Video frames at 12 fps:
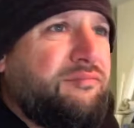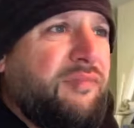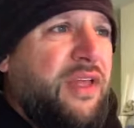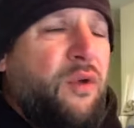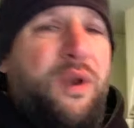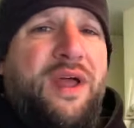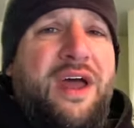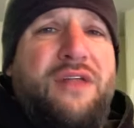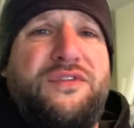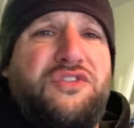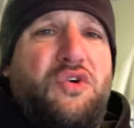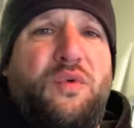They would have had it
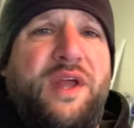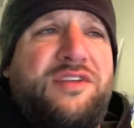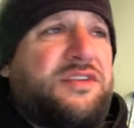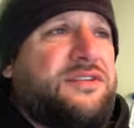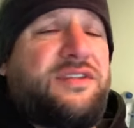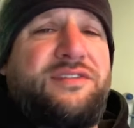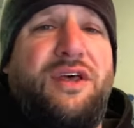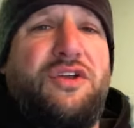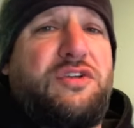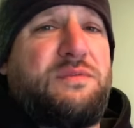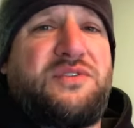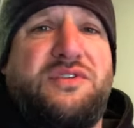for two weeks because the
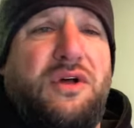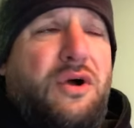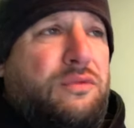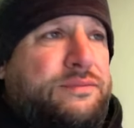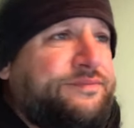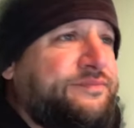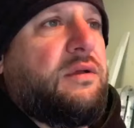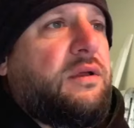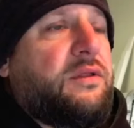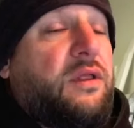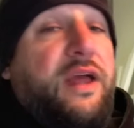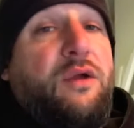dealership's slow.
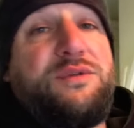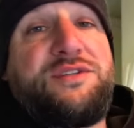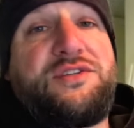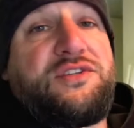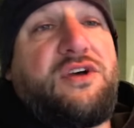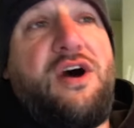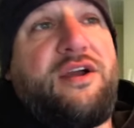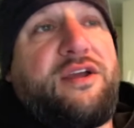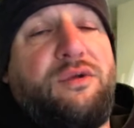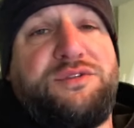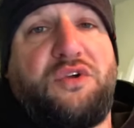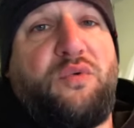The light was in stock.
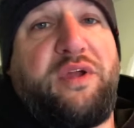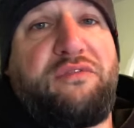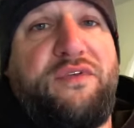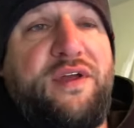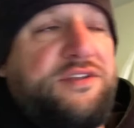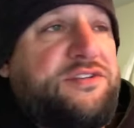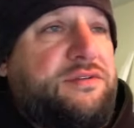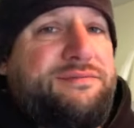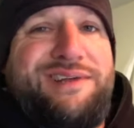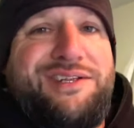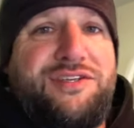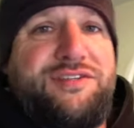It was a quick fix.
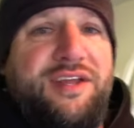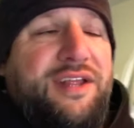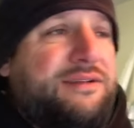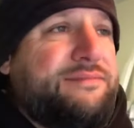I just did it.